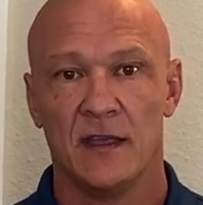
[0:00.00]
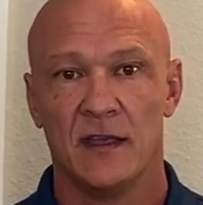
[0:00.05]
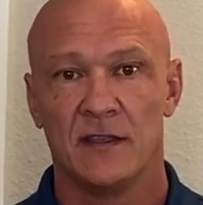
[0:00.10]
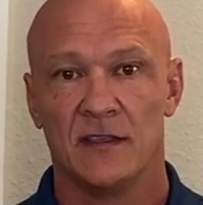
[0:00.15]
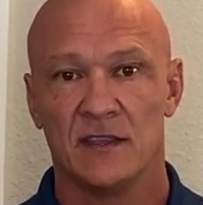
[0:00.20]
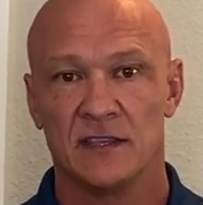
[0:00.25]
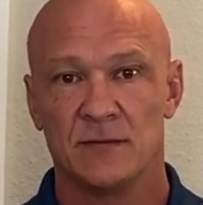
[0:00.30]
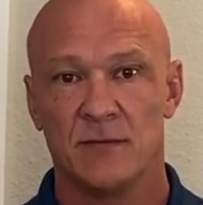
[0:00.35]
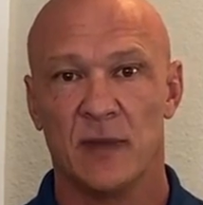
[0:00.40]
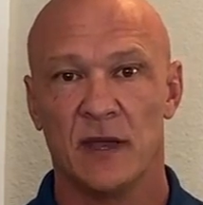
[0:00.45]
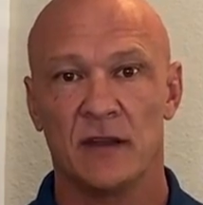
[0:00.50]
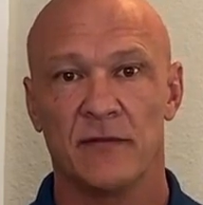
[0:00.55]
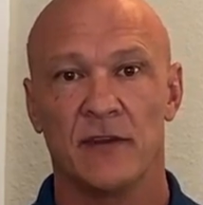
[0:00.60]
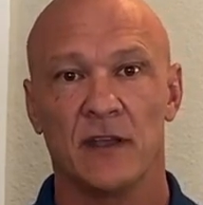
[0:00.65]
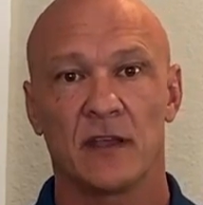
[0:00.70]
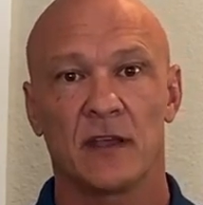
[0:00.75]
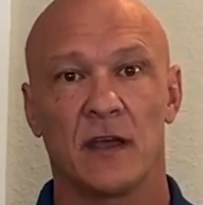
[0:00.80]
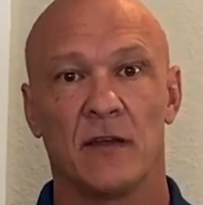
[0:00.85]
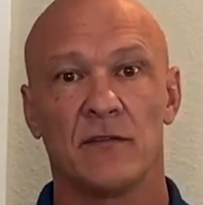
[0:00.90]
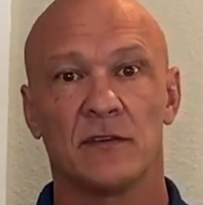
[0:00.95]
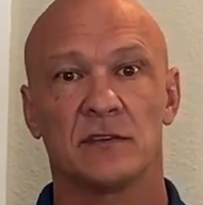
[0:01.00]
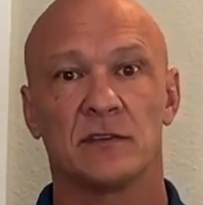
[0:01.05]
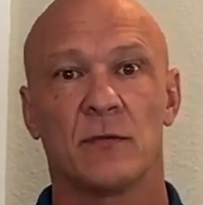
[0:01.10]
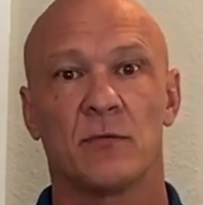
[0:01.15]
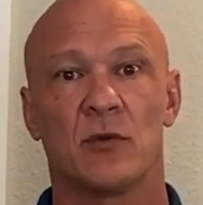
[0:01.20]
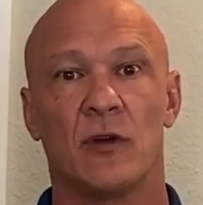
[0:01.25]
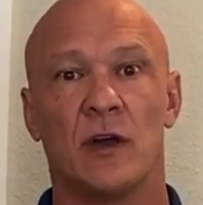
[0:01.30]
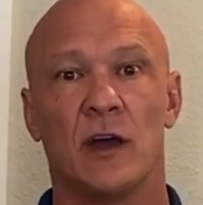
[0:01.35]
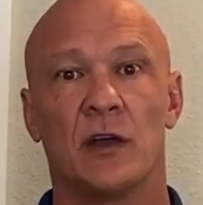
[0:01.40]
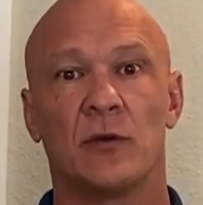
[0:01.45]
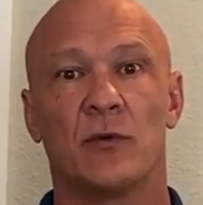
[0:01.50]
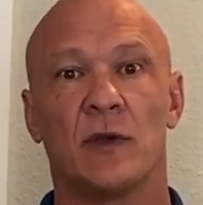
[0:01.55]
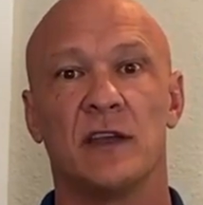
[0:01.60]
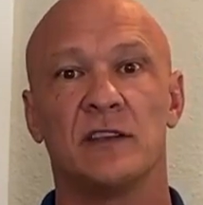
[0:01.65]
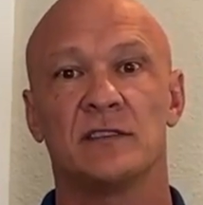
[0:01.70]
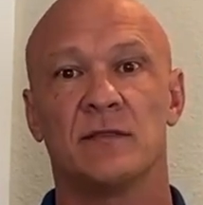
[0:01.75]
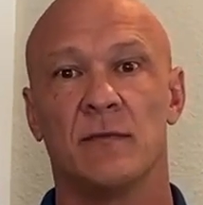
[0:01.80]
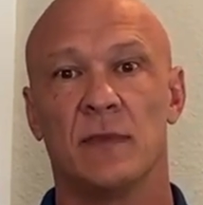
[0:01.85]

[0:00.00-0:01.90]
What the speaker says: This benefit covers a broad range of